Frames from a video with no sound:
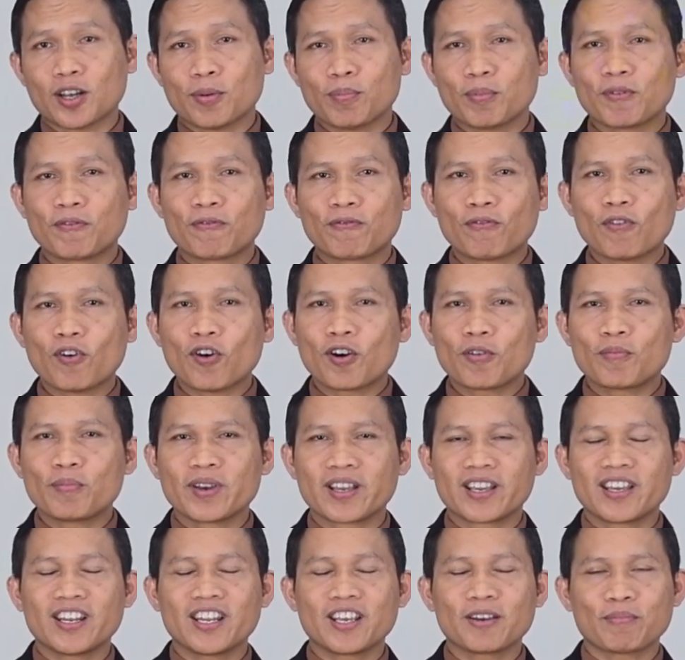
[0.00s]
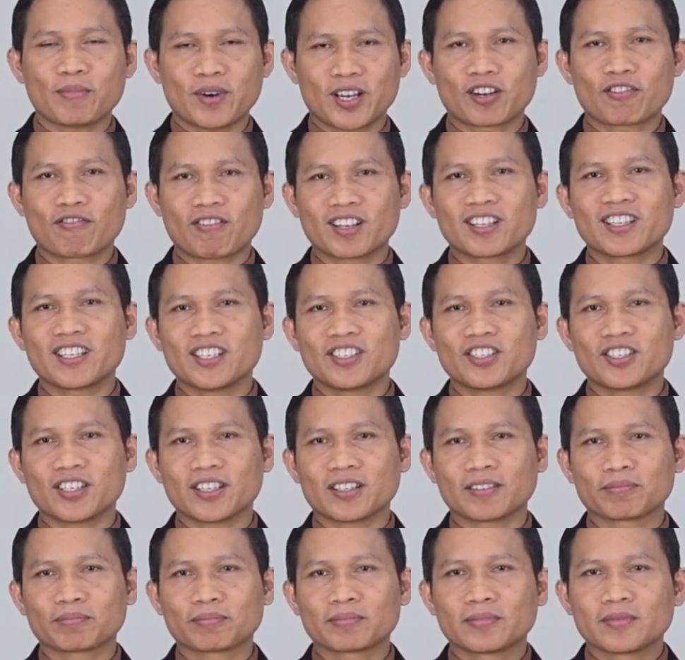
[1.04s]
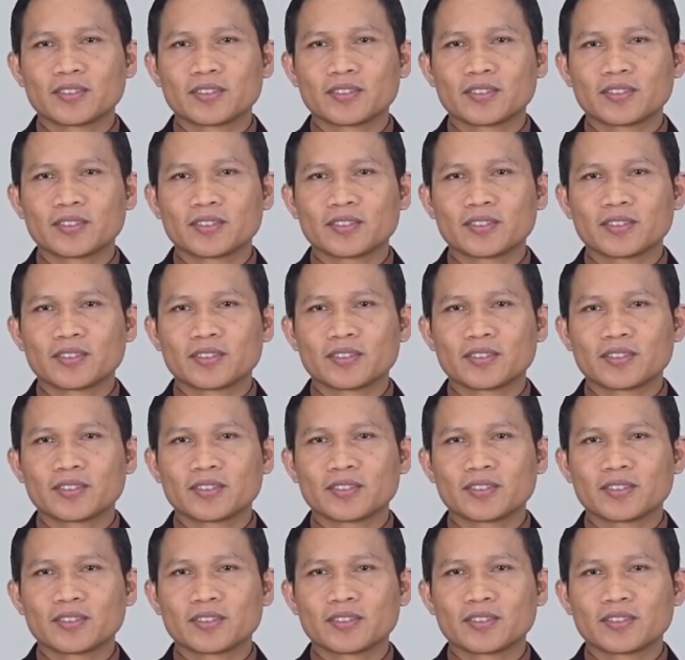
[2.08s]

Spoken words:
before beginning microteaching.